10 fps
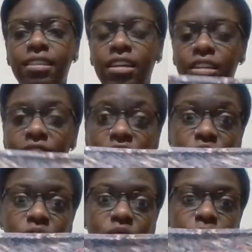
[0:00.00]
that I need
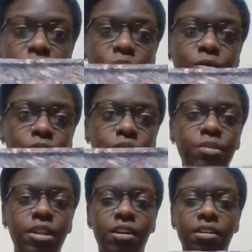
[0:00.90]
to
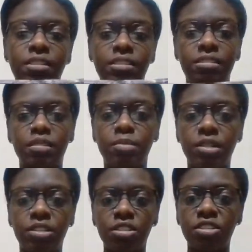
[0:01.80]
reblock this,
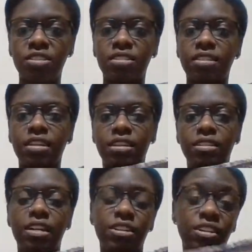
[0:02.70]
but it's just knit at a
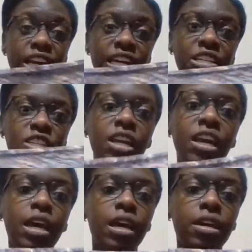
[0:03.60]
tighter gauge.
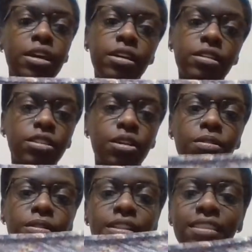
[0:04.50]

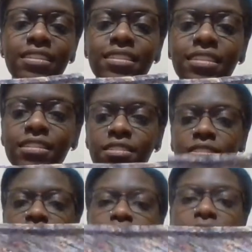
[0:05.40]
So this
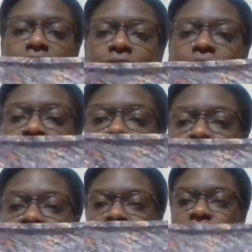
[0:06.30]
is the
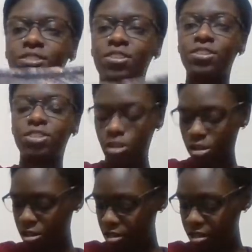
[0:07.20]
Main Star
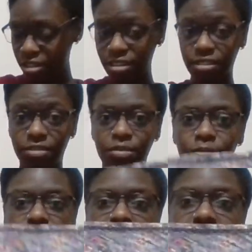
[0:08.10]
shawl.
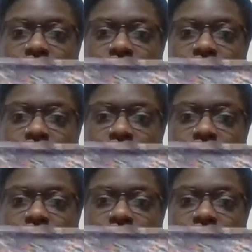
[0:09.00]
Whoops.